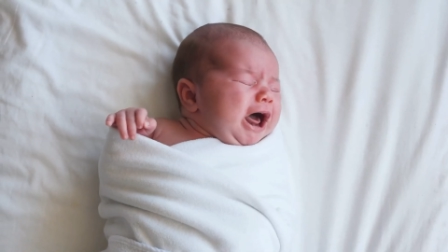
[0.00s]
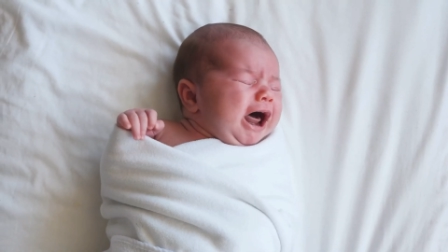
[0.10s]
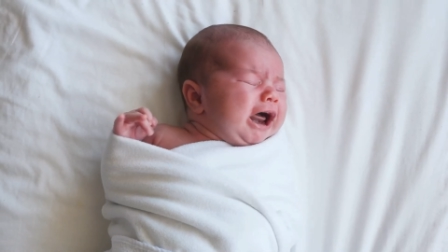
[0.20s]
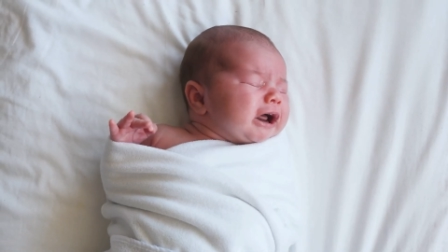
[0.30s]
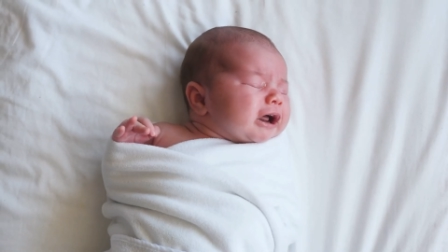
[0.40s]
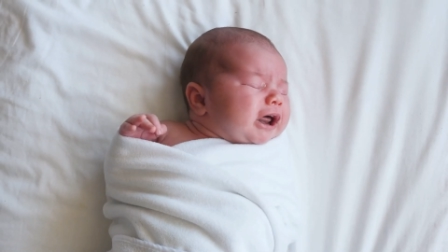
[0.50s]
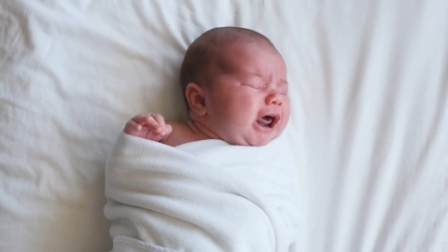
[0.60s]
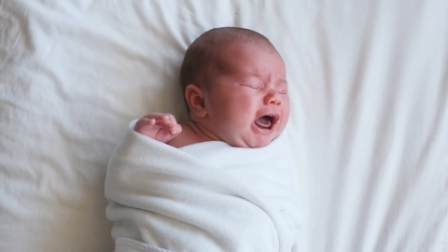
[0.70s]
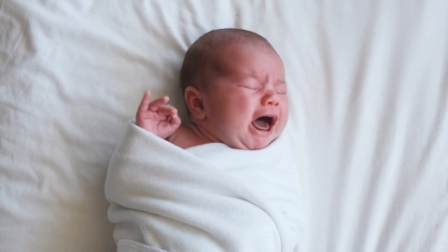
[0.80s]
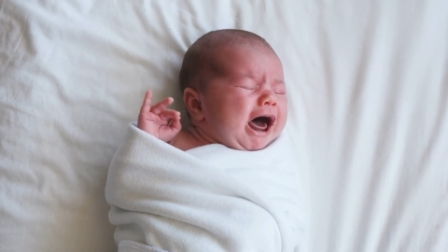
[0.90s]
Does your
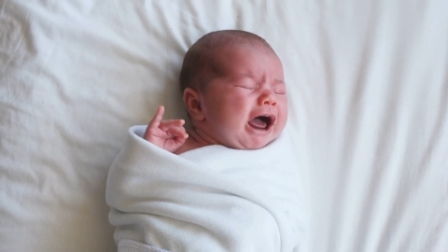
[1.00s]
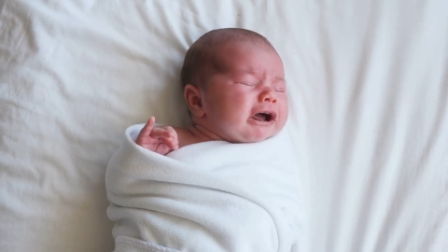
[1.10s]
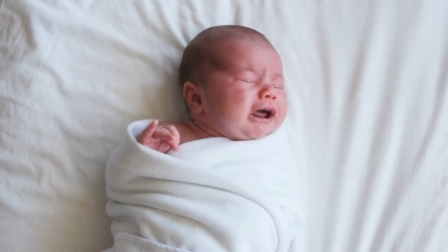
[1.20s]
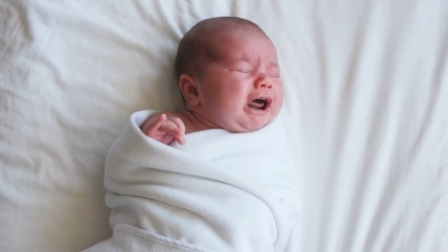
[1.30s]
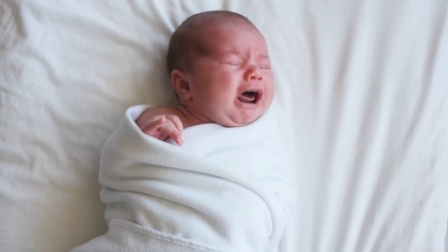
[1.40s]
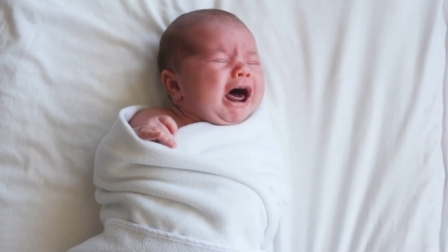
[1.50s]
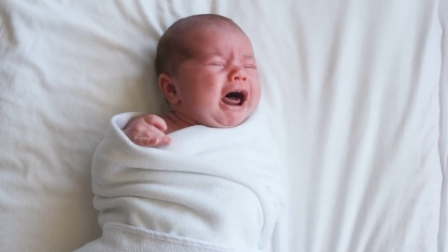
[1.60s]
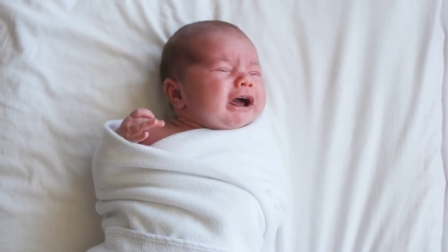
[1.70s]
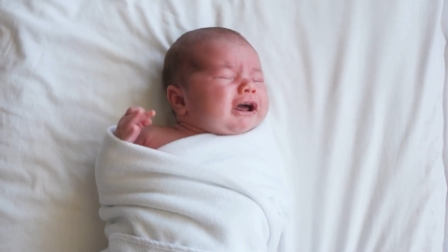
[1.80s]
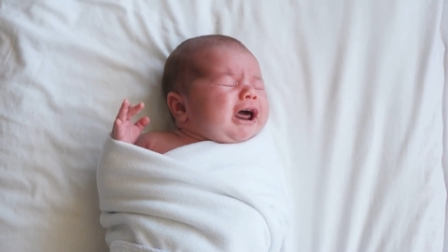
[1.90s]
baby fight against the
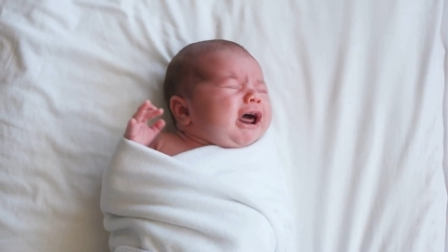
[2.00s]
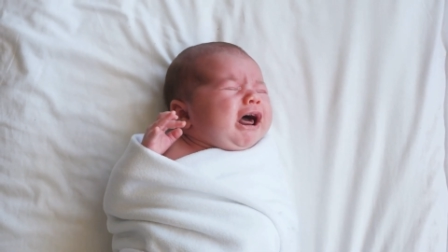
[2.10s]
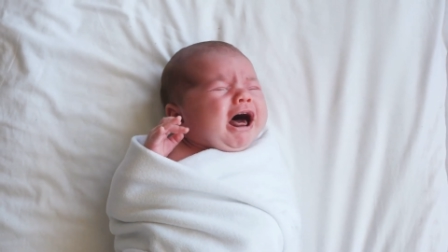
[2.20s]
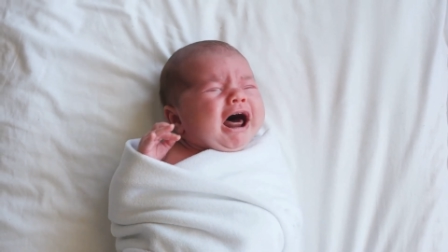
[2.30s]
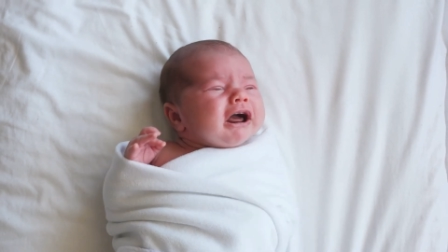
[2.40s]
swaddling blanket?